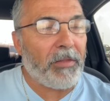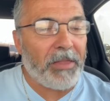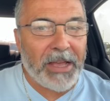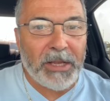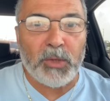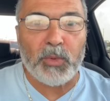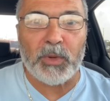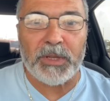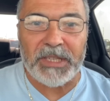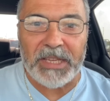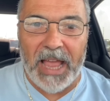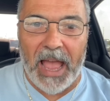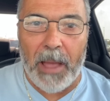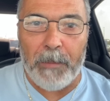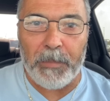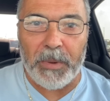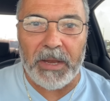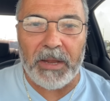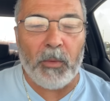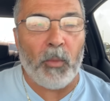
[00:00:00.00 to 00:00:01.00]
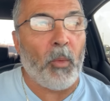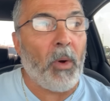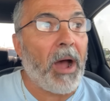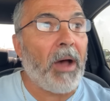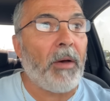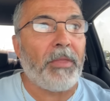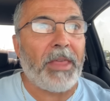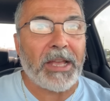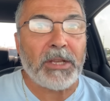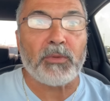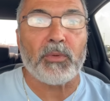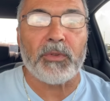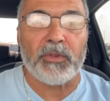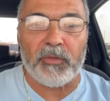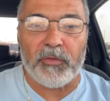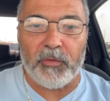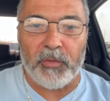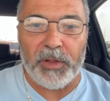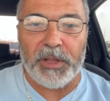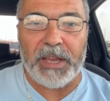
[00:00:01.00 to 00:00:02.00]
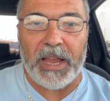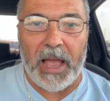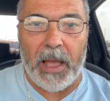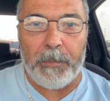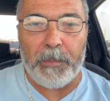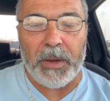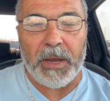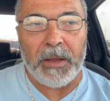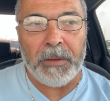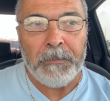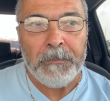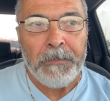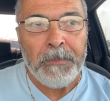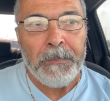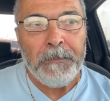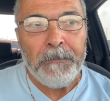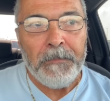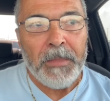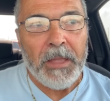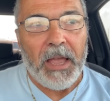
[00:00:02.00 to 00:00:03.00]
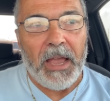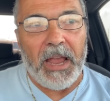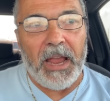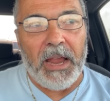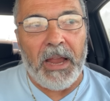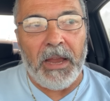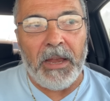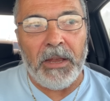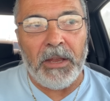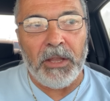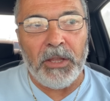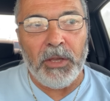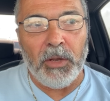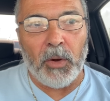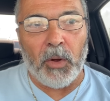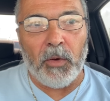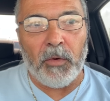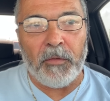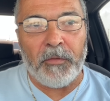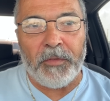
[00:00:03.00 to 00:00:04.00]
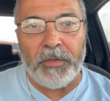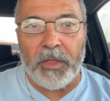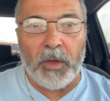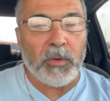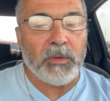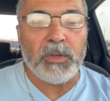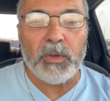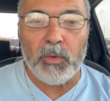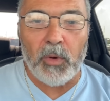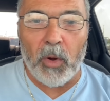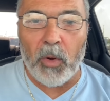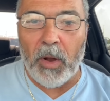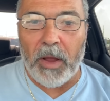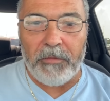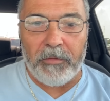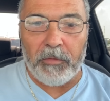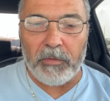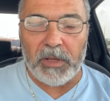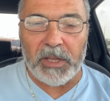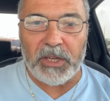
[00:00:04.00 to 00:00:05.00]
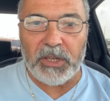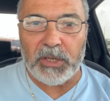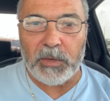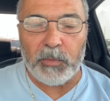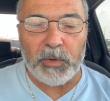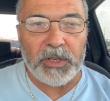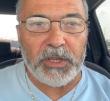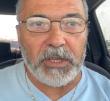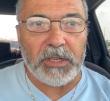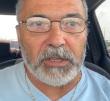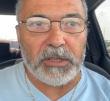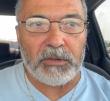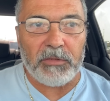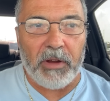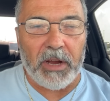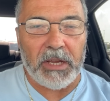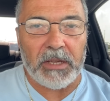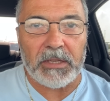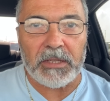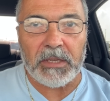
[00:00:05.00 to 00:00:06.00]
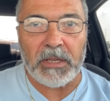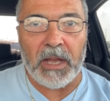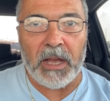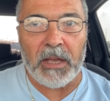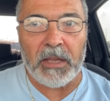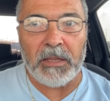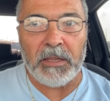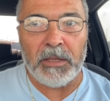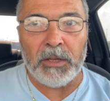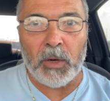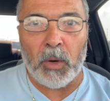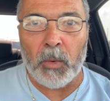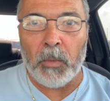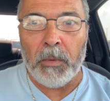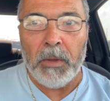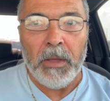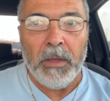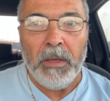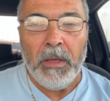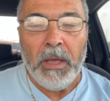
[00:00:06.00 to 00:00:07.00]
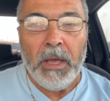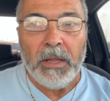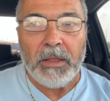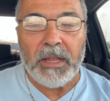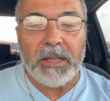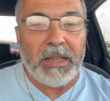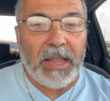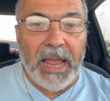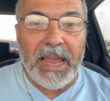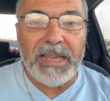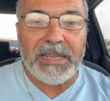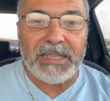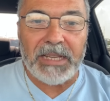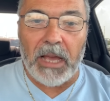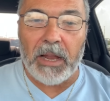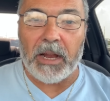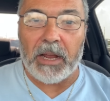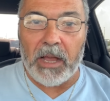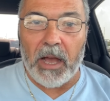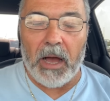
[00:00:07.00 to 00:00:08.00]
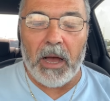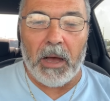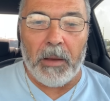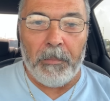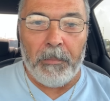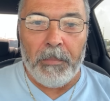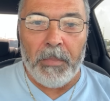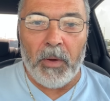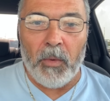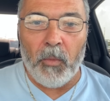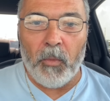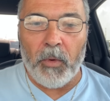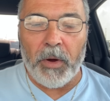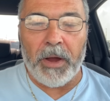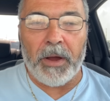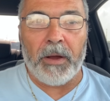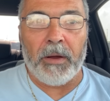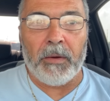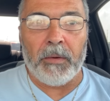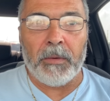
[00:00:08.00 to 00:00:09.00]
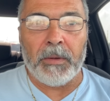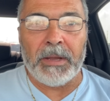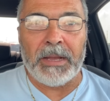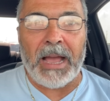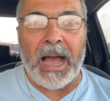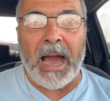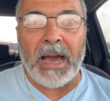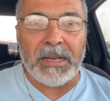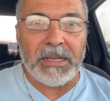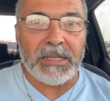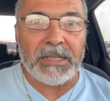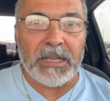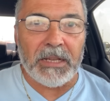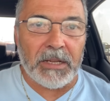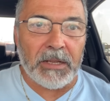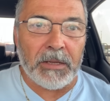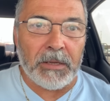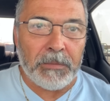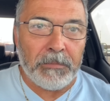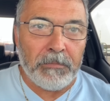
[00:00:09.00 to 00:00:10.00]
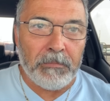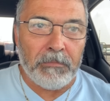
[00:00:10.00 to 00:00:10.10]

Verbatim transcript: that's what's happening. Wow, that's what's really happening. And, you know, for those who don't have a relationship with Jesus Christ, I, you know, the day is going to come where God is going to